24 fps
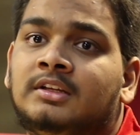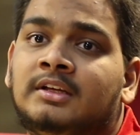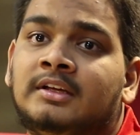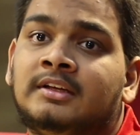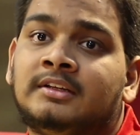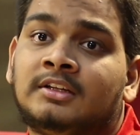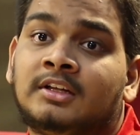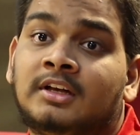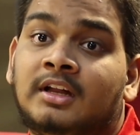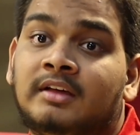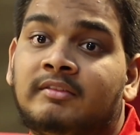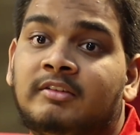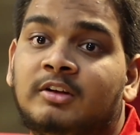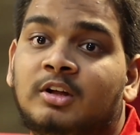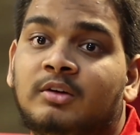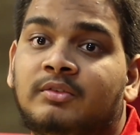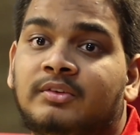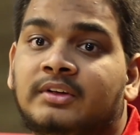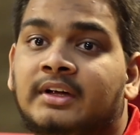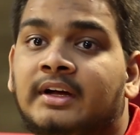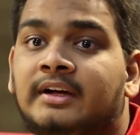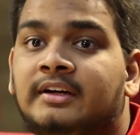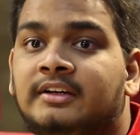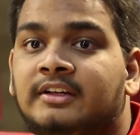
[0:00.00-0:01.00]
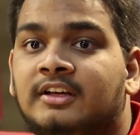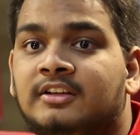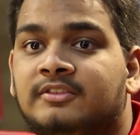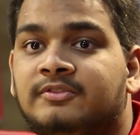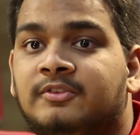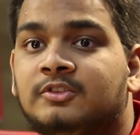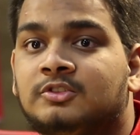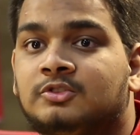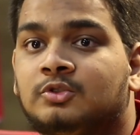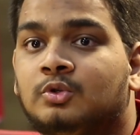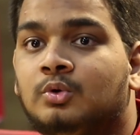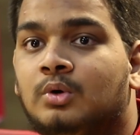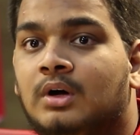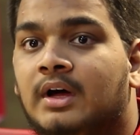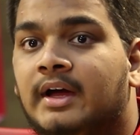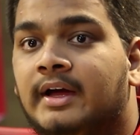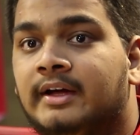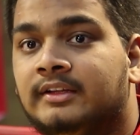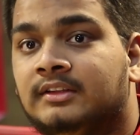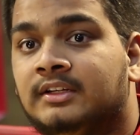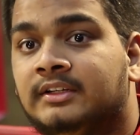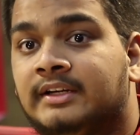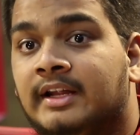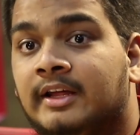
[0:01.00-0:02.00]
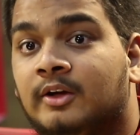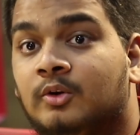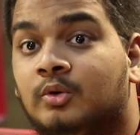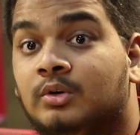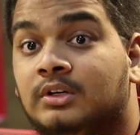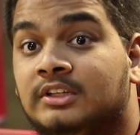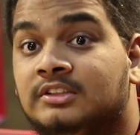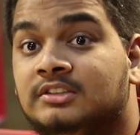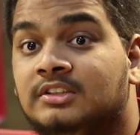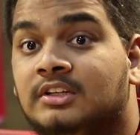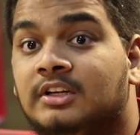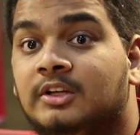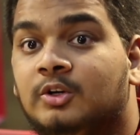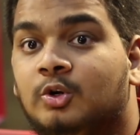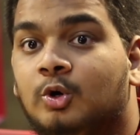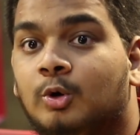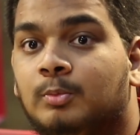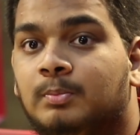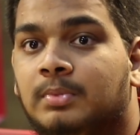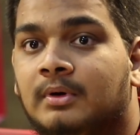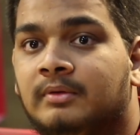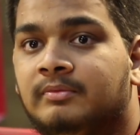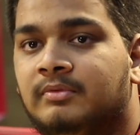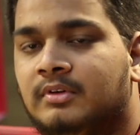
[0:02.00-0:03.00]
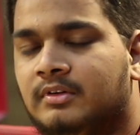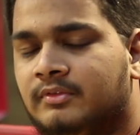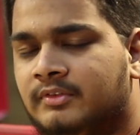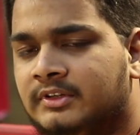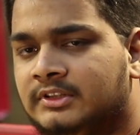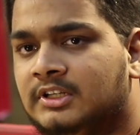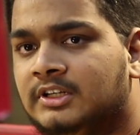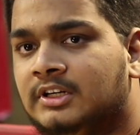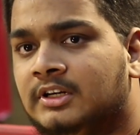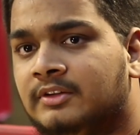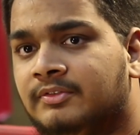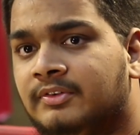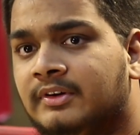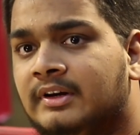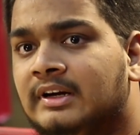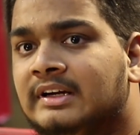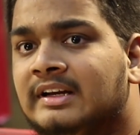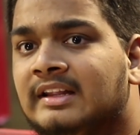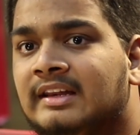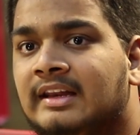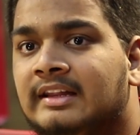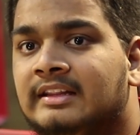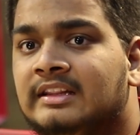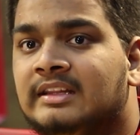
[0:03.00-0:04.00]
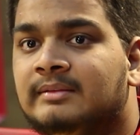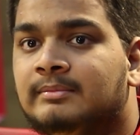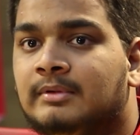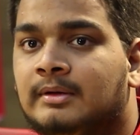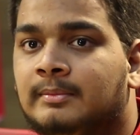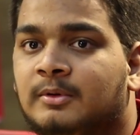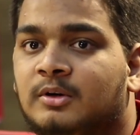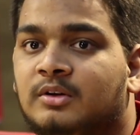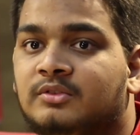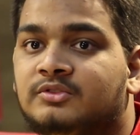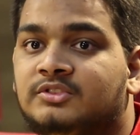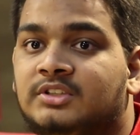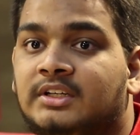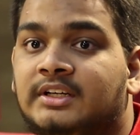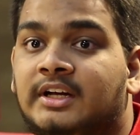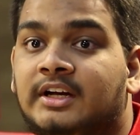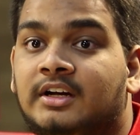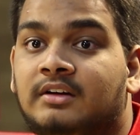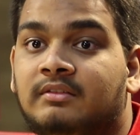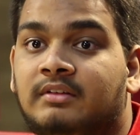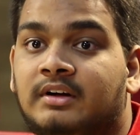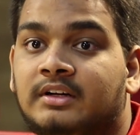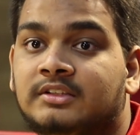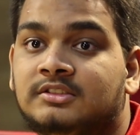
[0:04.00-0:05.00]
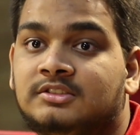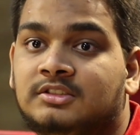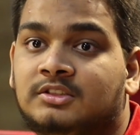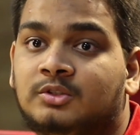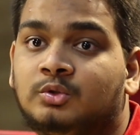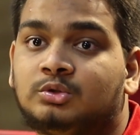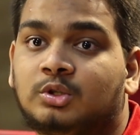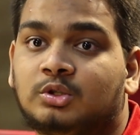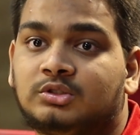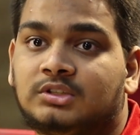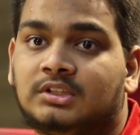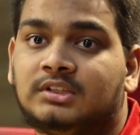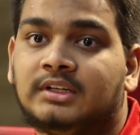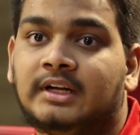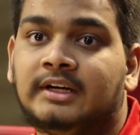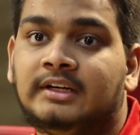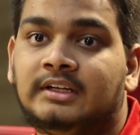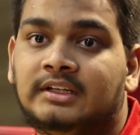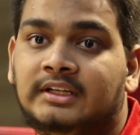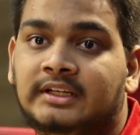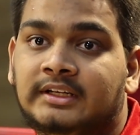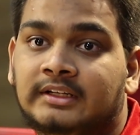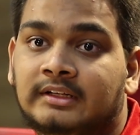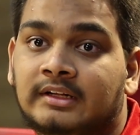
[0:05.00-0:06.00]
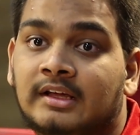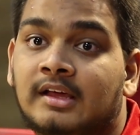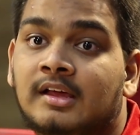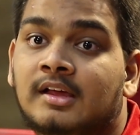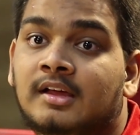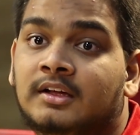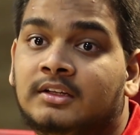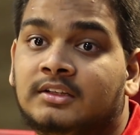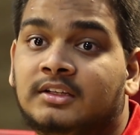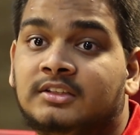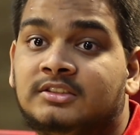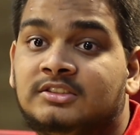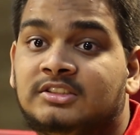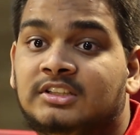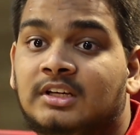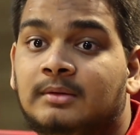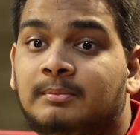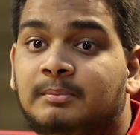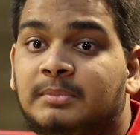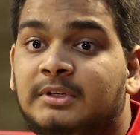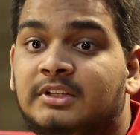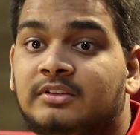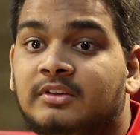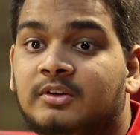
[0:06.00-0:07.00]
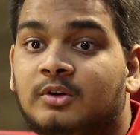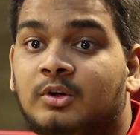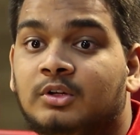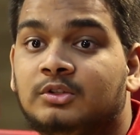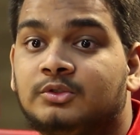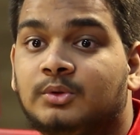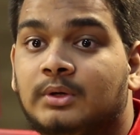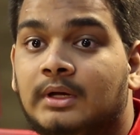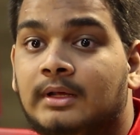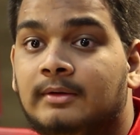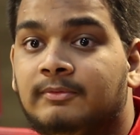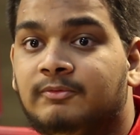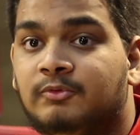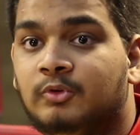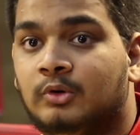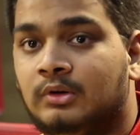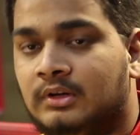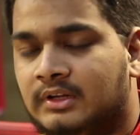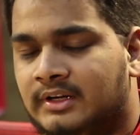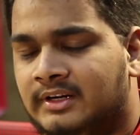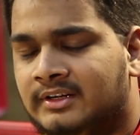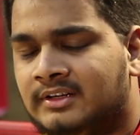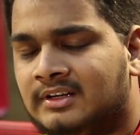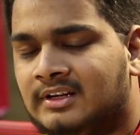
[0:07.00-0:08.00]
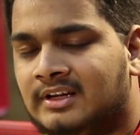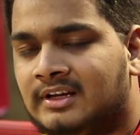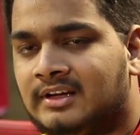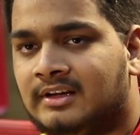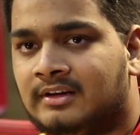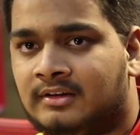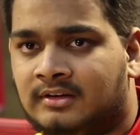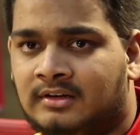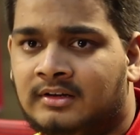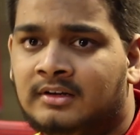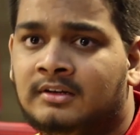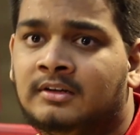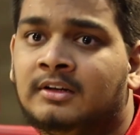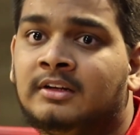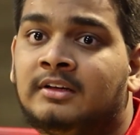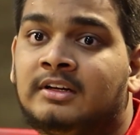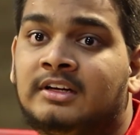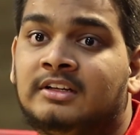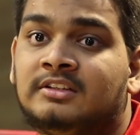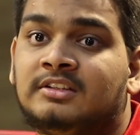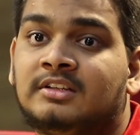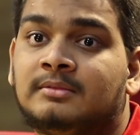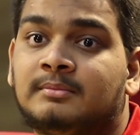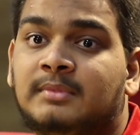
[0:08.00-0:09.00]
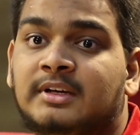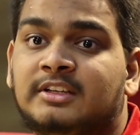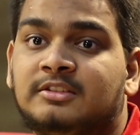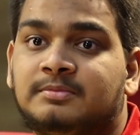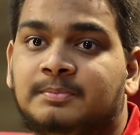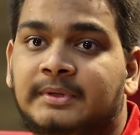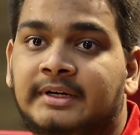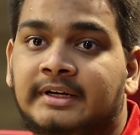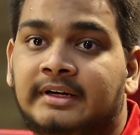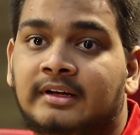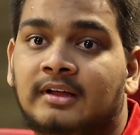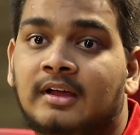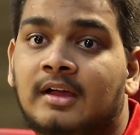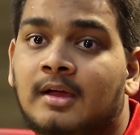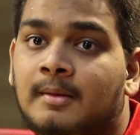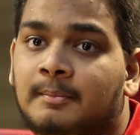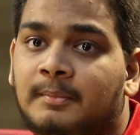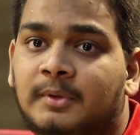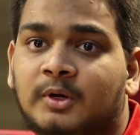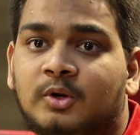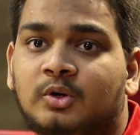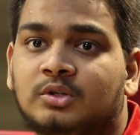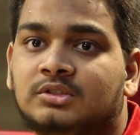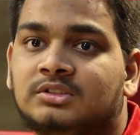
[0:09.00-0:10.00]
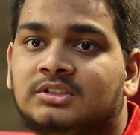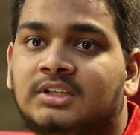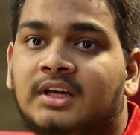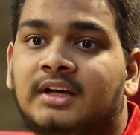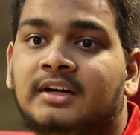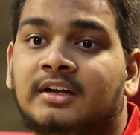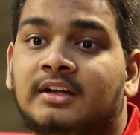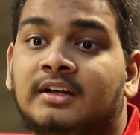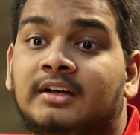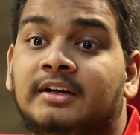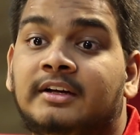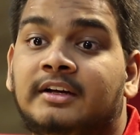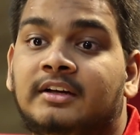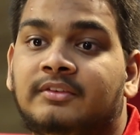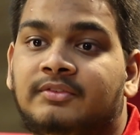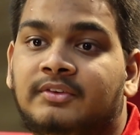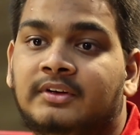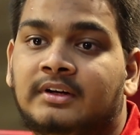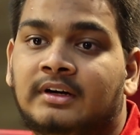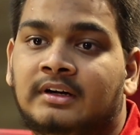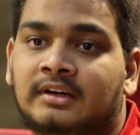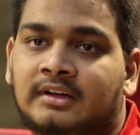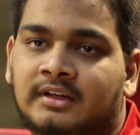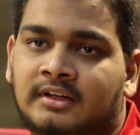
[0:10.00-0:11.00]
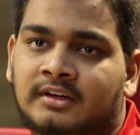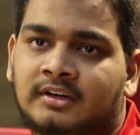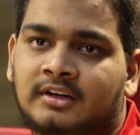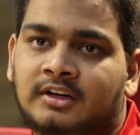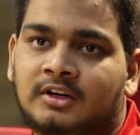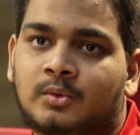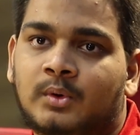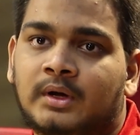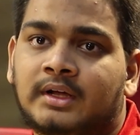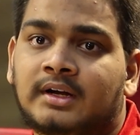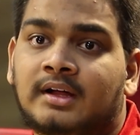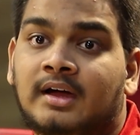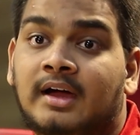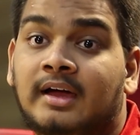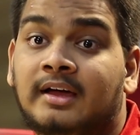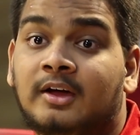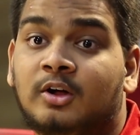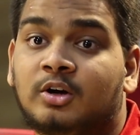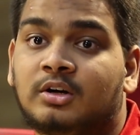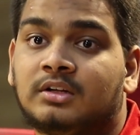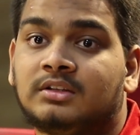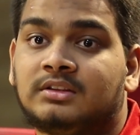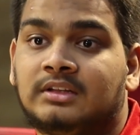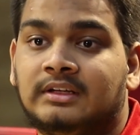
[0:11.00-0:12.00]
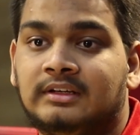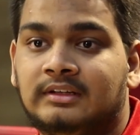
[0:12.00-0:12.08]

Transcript: The level of AITS was so high that I could easily cope up with the difficult and lengthy paper of JEE Advanced 2019. The GMPs are also helpful in increasing my speed because they are really difficult and require high order